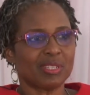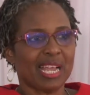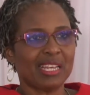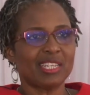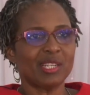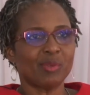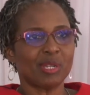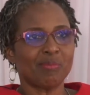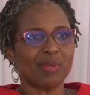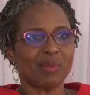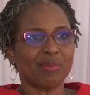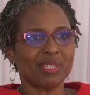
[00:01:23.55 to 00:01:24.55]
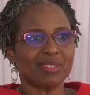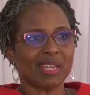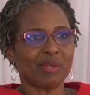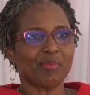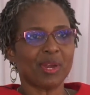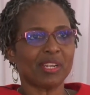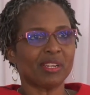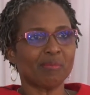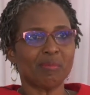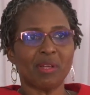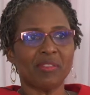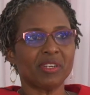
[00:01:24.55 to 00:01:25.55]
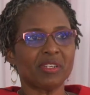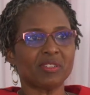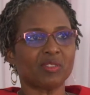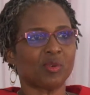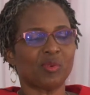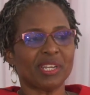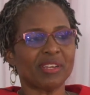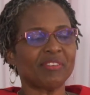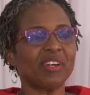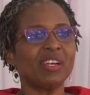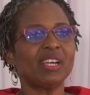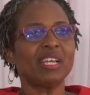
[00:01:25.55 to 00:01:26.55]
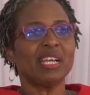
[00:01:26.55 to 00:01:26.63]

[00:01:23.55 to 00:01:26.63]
and deal with the babies and the pregnant mothers or whatever.